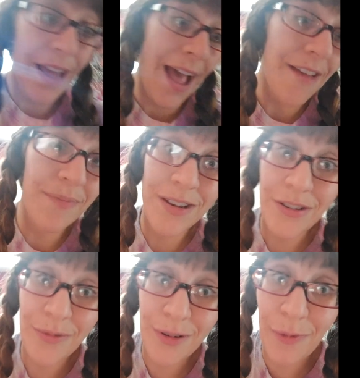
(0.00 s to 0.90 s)
yeah, I've been
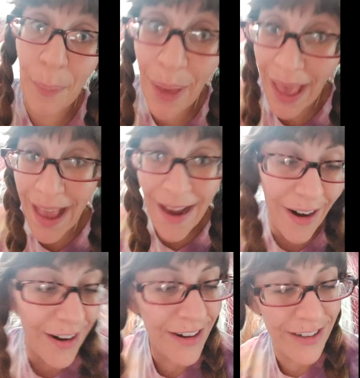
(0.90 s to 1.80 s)
doing
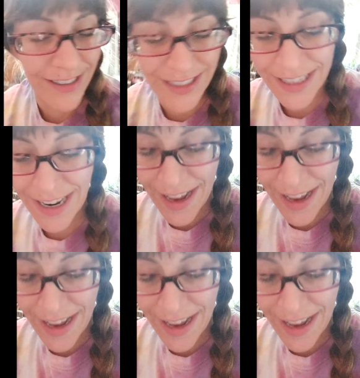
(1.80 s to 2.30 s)
repairs.